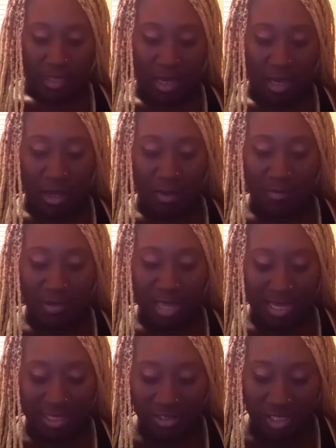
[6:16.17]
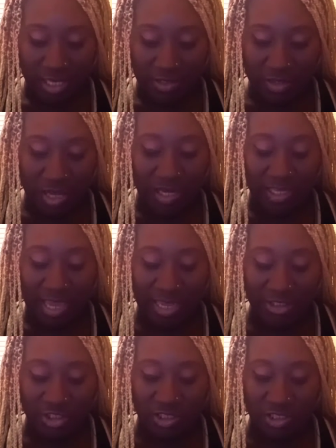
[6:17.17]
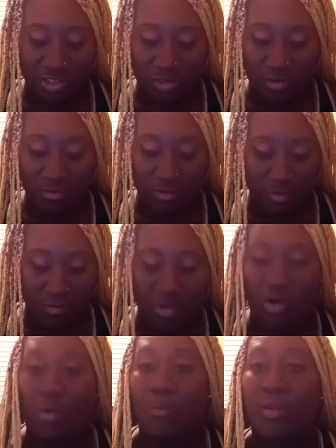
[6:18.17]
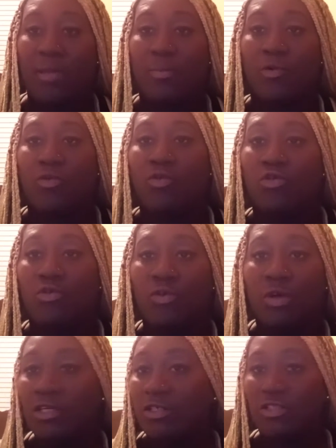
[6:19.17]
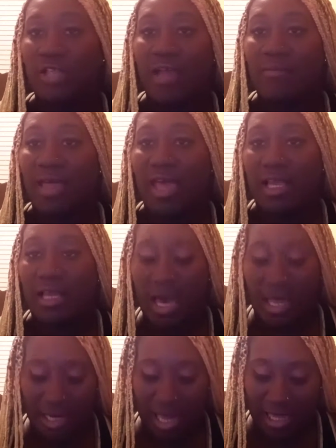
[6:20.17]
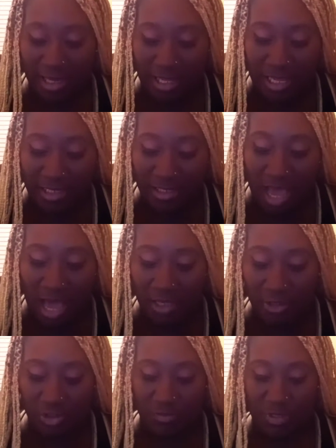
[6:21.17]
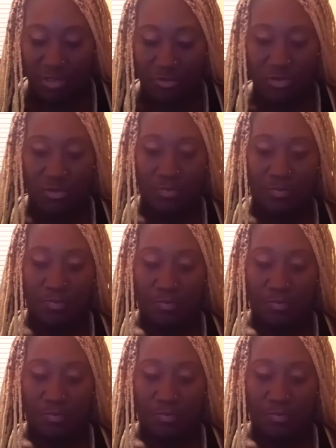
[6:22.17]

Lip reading: Like I said, dedication is, you know, people who, same thing, kind of like acknowledgements.